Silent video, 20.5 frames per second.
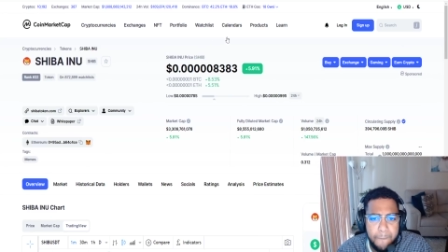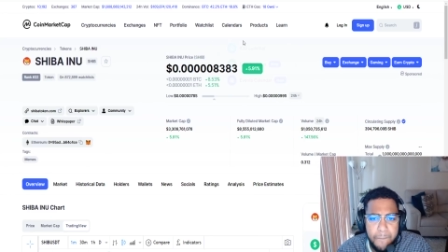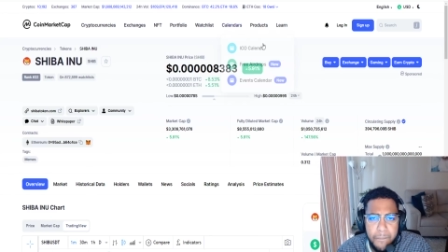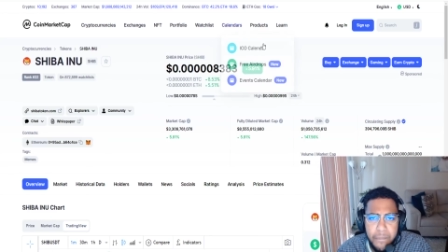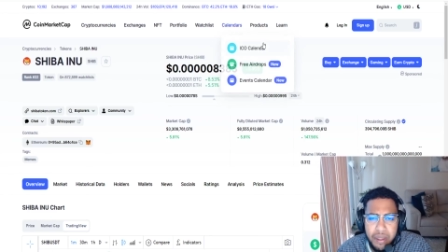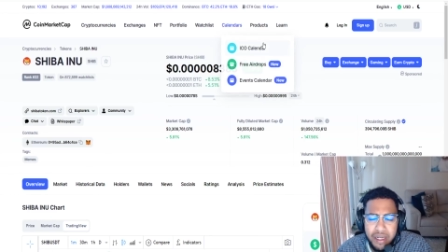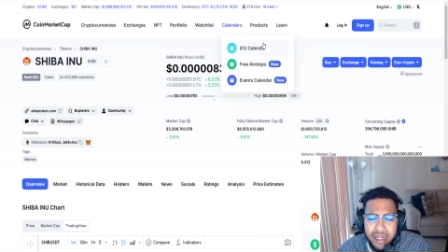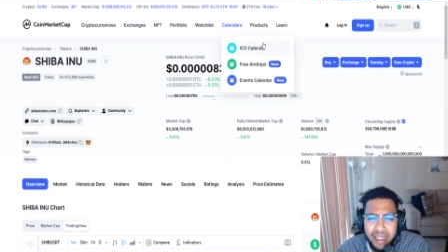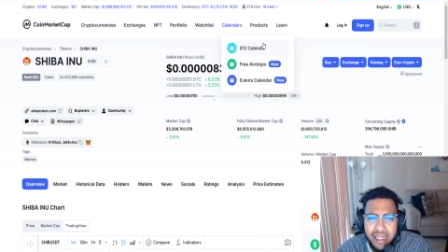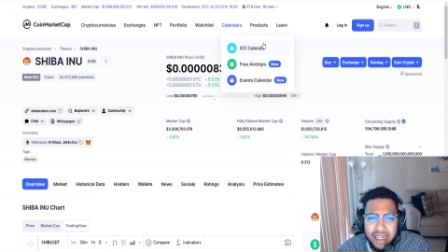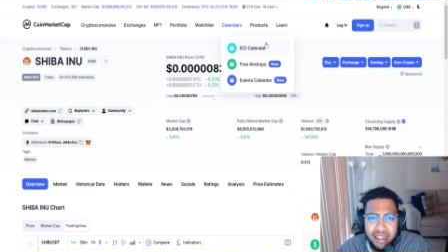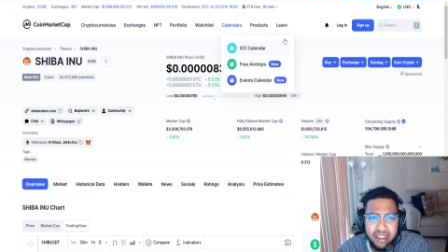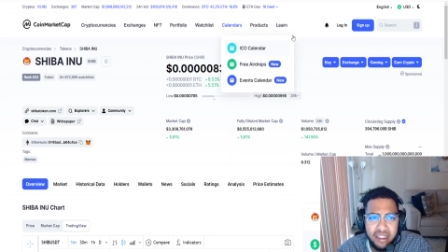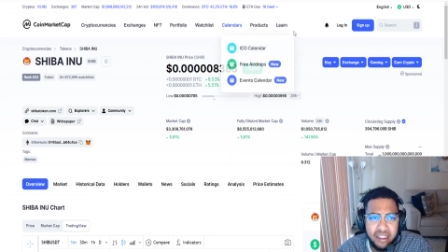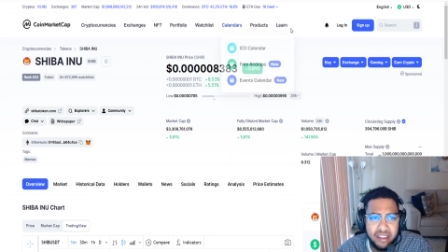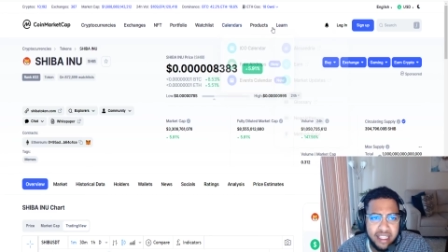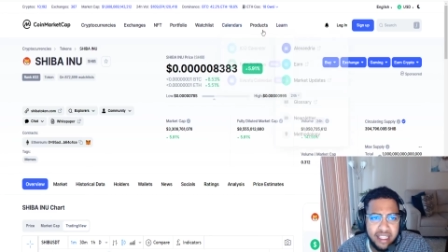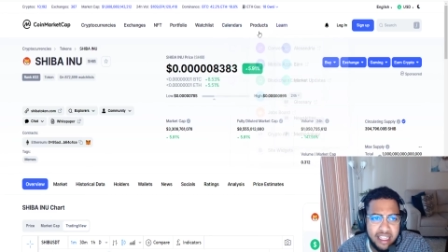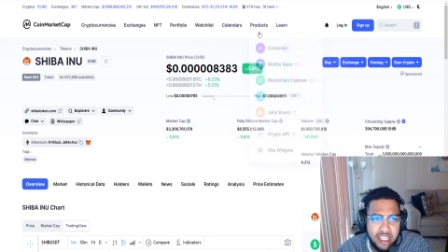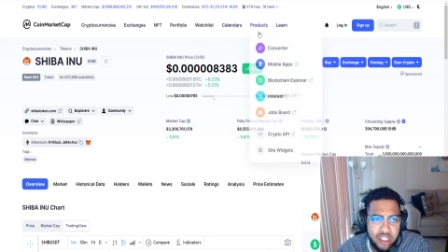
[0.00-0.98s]
But again,
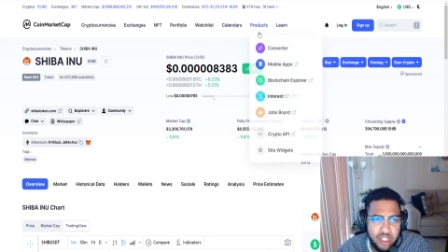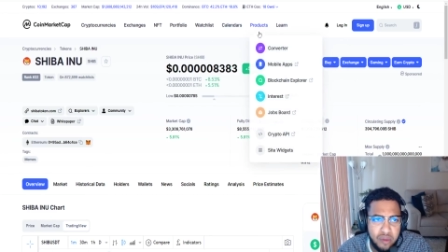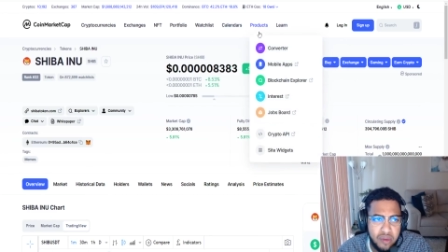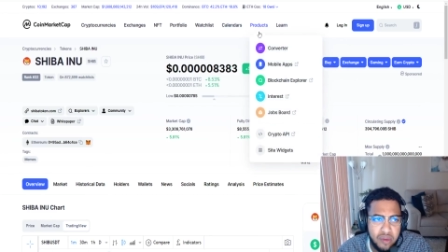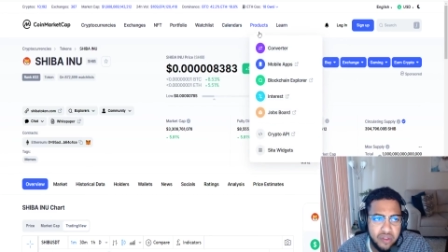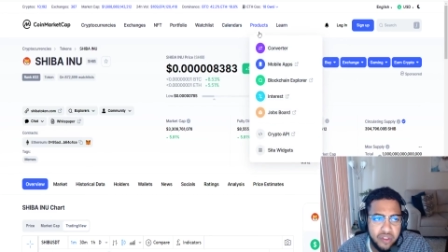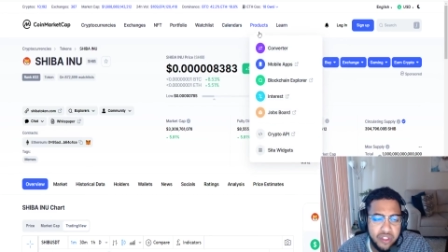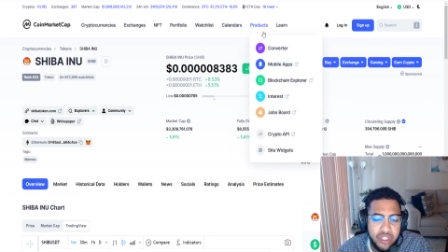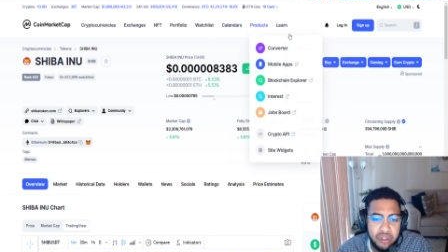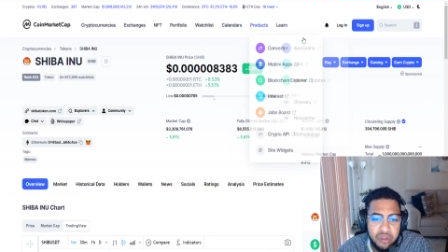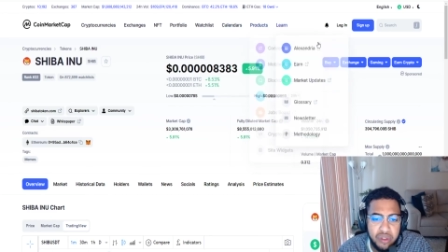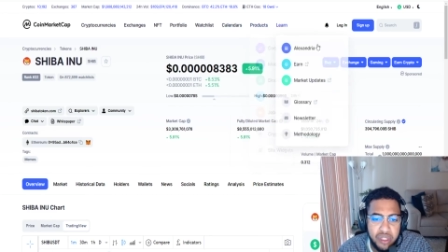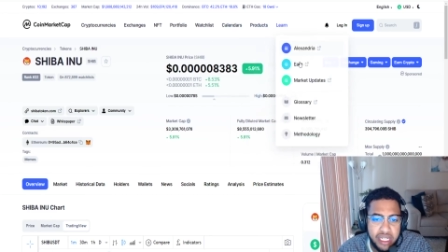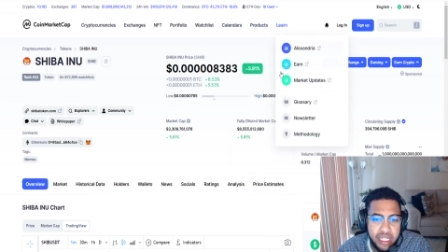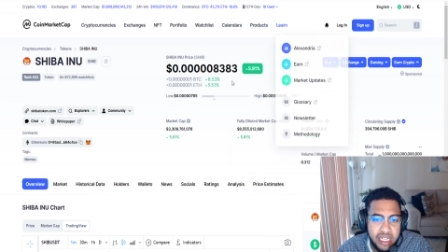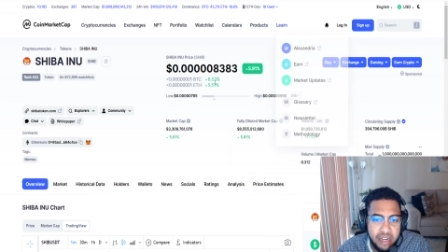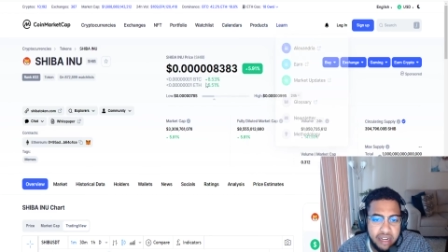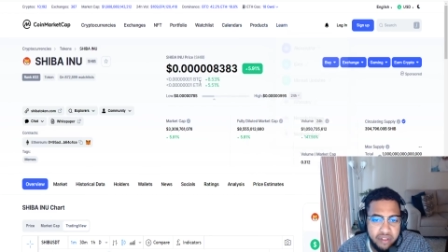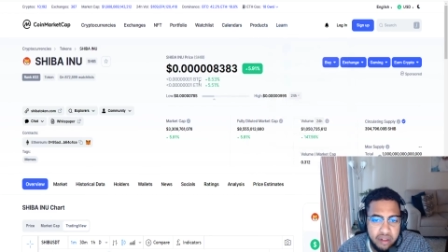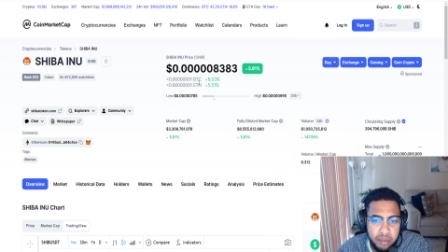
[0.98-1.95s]
thank you so much for tuning
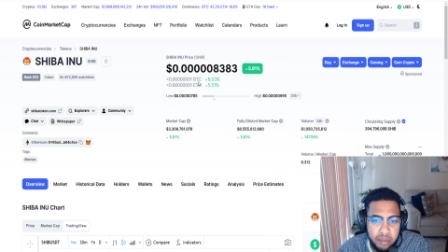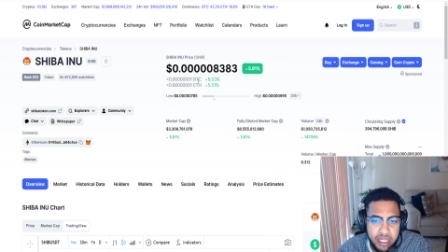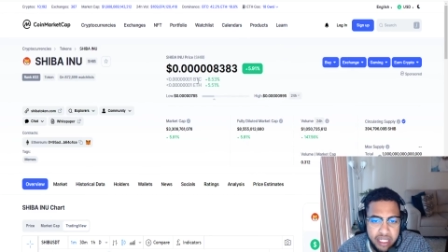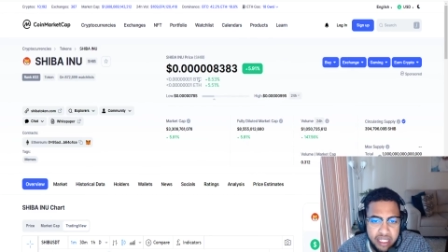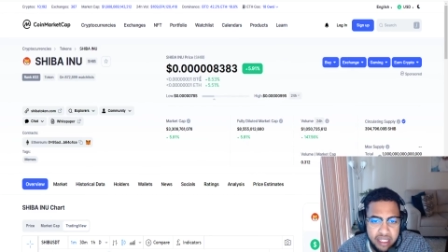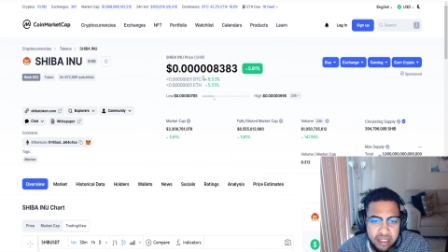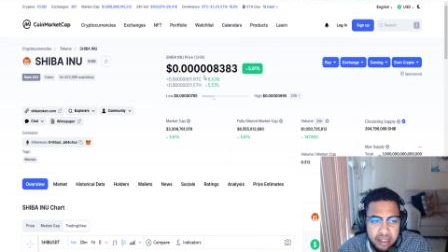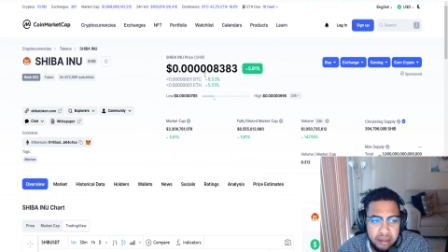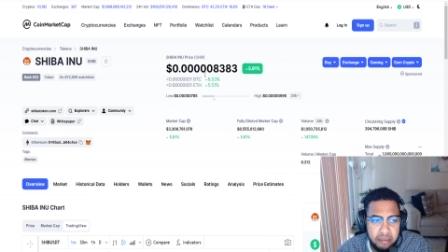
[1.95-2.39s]
in, everybody.